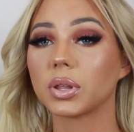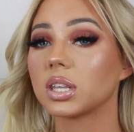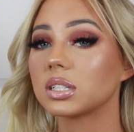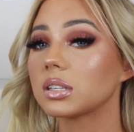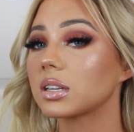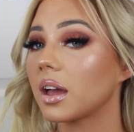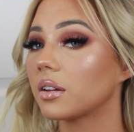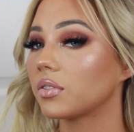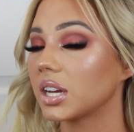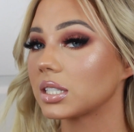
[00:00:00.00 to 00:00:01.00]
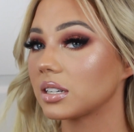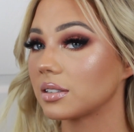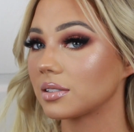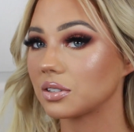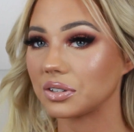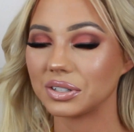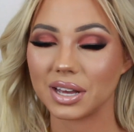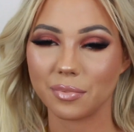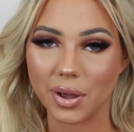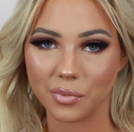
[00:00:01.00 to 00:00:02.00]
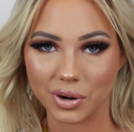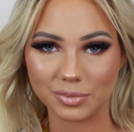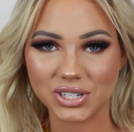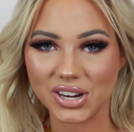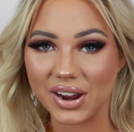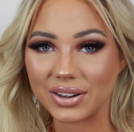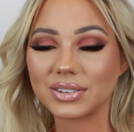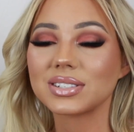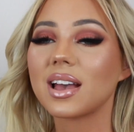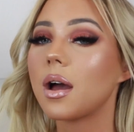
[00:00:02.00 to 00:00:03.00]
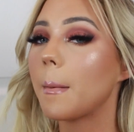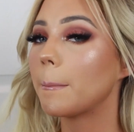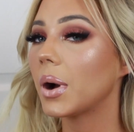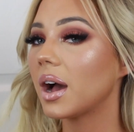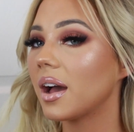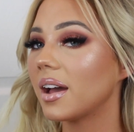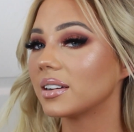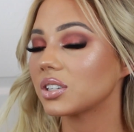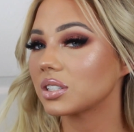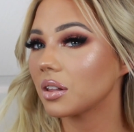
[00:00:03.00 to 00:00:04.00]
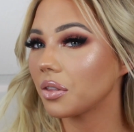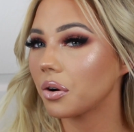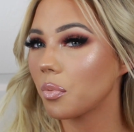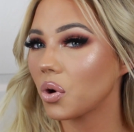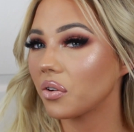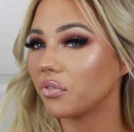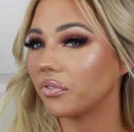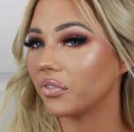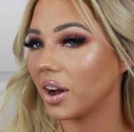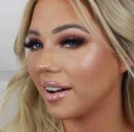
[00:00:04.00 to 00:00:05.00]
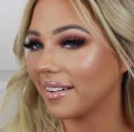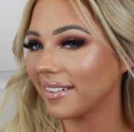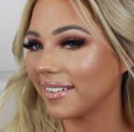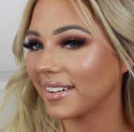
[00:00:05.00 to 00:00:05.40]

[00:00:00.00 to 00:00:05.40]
But this is kind of nice because it's still like my warm shadows, but just a little more fun.